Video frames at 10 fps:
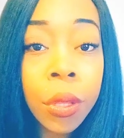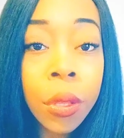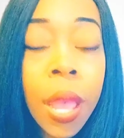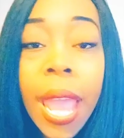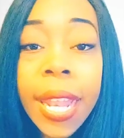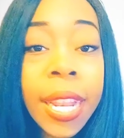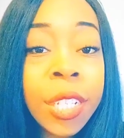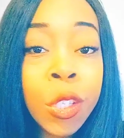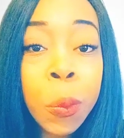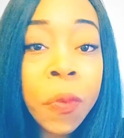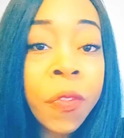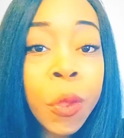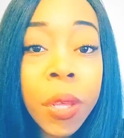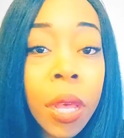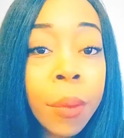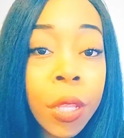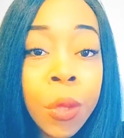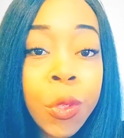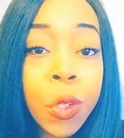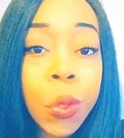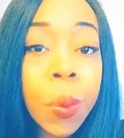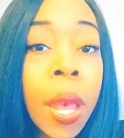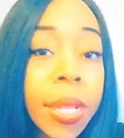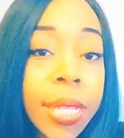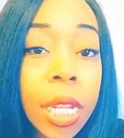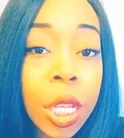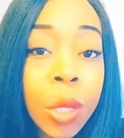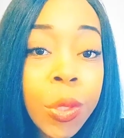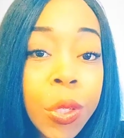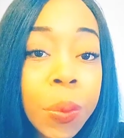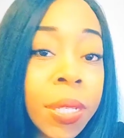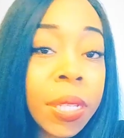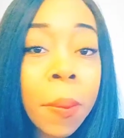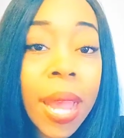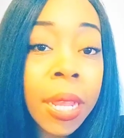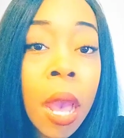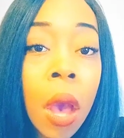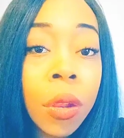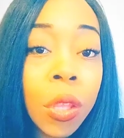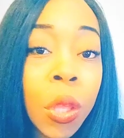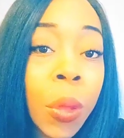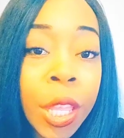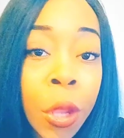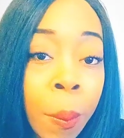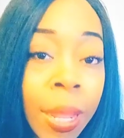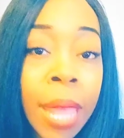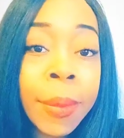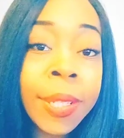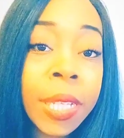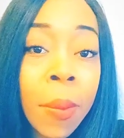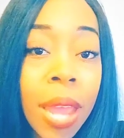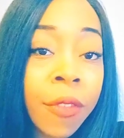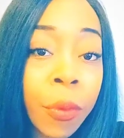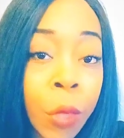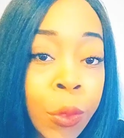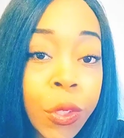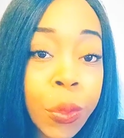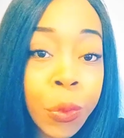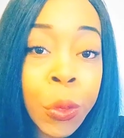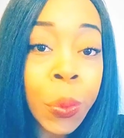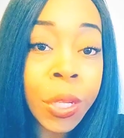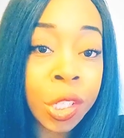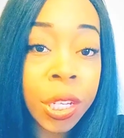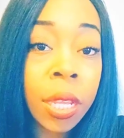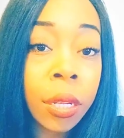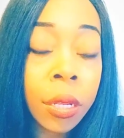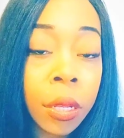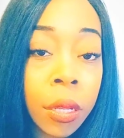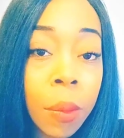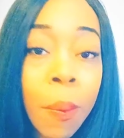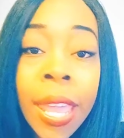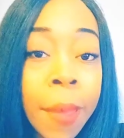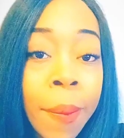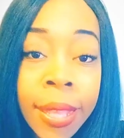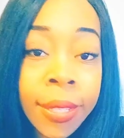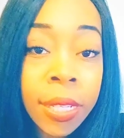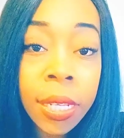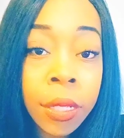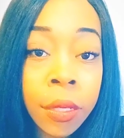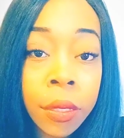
And then it's stupid for you to come to YouTube telling YouTube that somebody called on you and you're blaming somebody from YouTube doing the shit. Make it make sense.